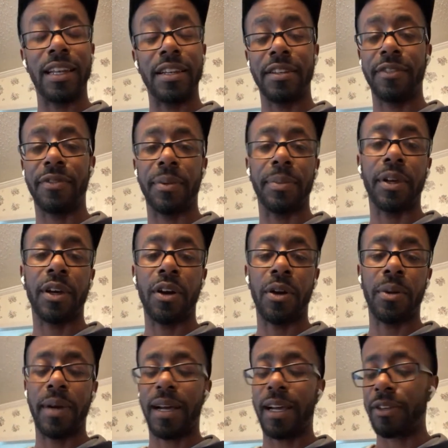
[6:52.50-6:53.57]
from the
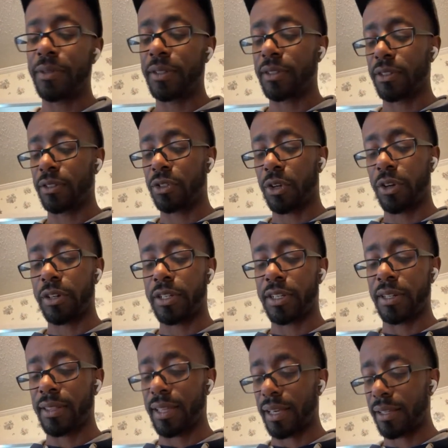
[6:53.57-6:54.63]
carbohydrates or starchy
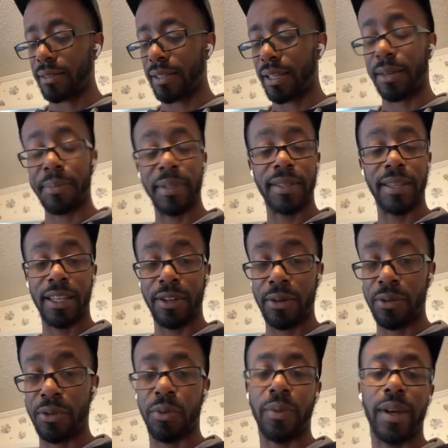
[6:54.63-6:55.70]
things like
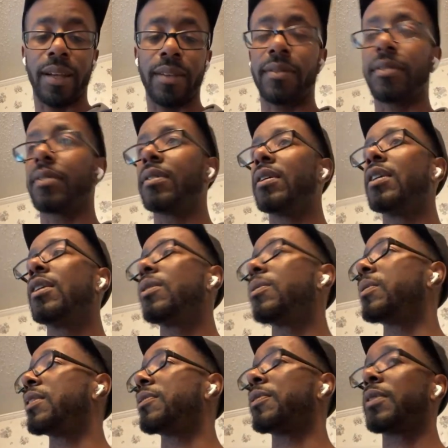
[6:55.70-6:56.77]
potatoes or rice or
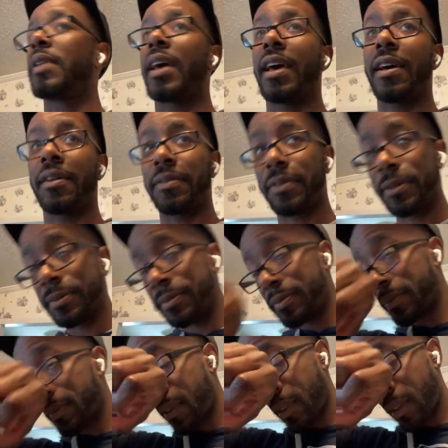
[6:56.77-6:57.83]
whatever you have.
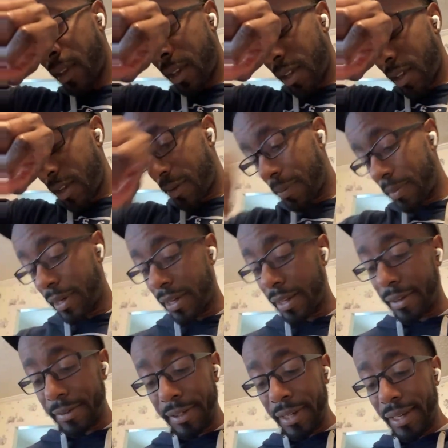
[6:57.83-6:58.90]
But
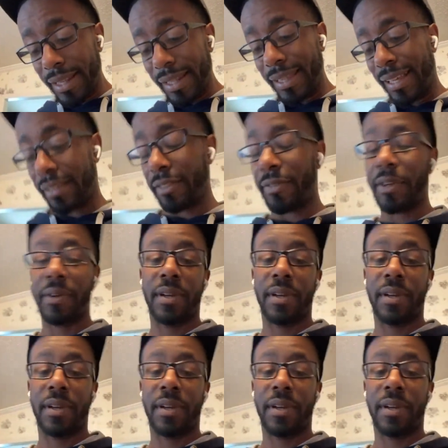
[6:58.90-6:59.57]
that's a very